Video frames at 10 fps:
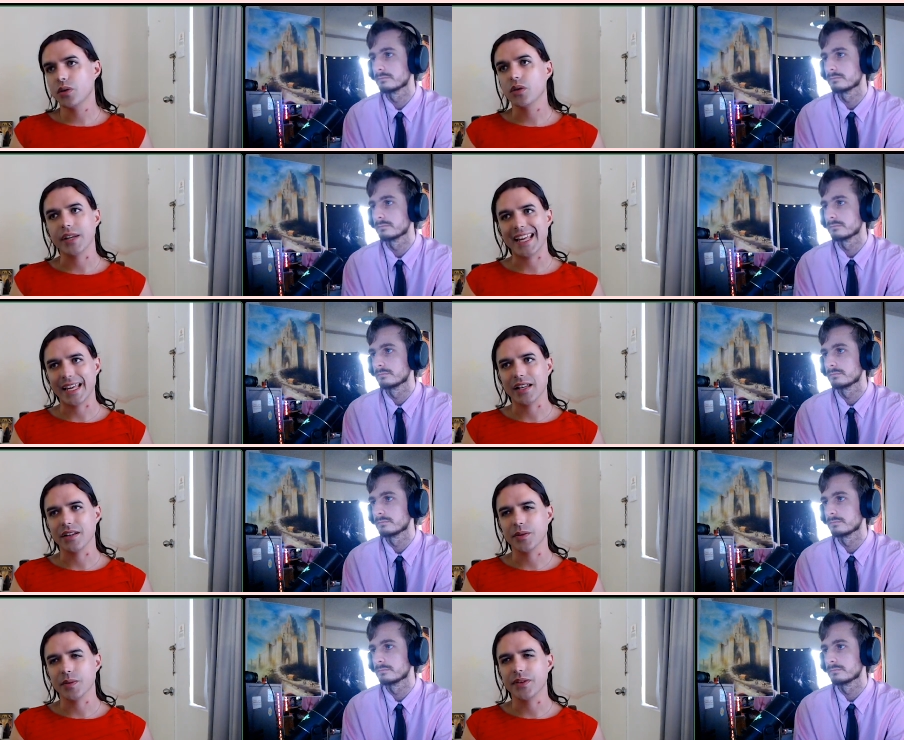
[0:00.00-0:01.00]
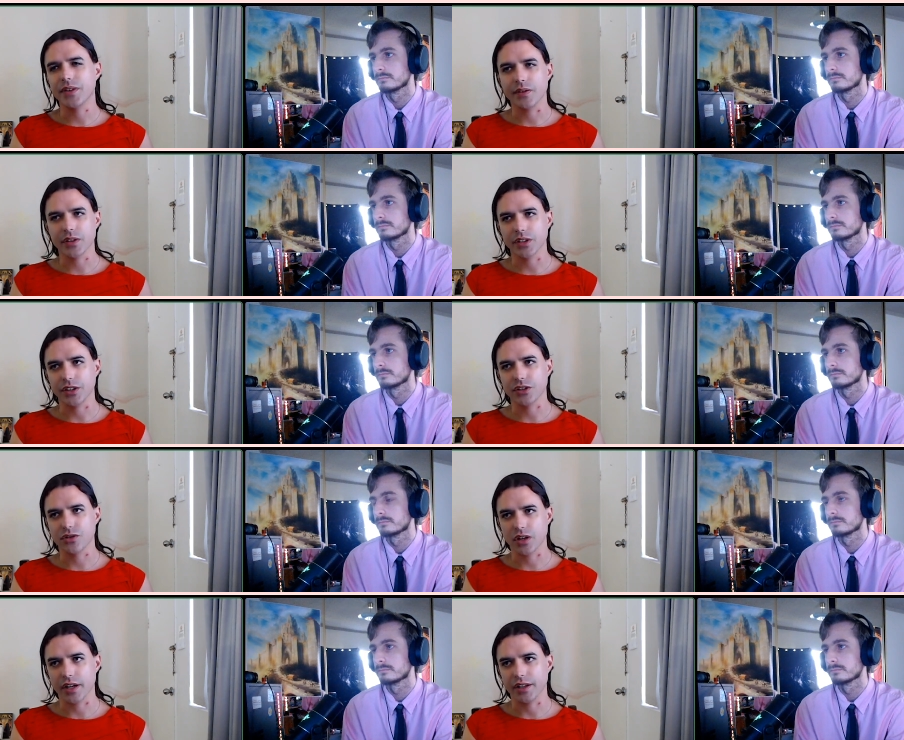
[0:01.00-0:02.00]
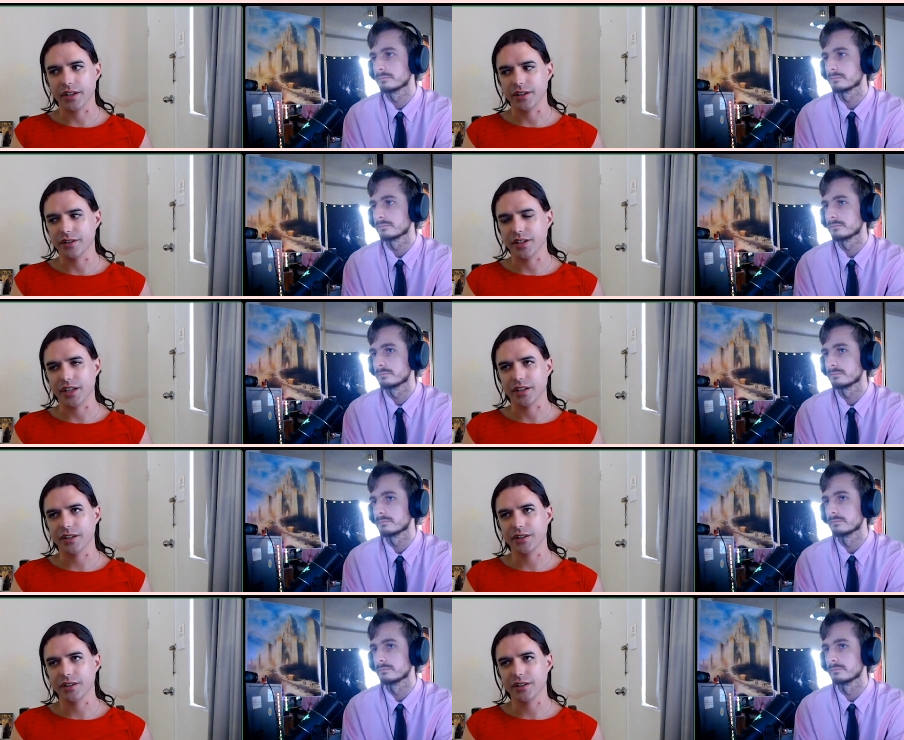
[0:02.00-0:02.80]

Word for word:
Speaker 1: put in specifically to try and like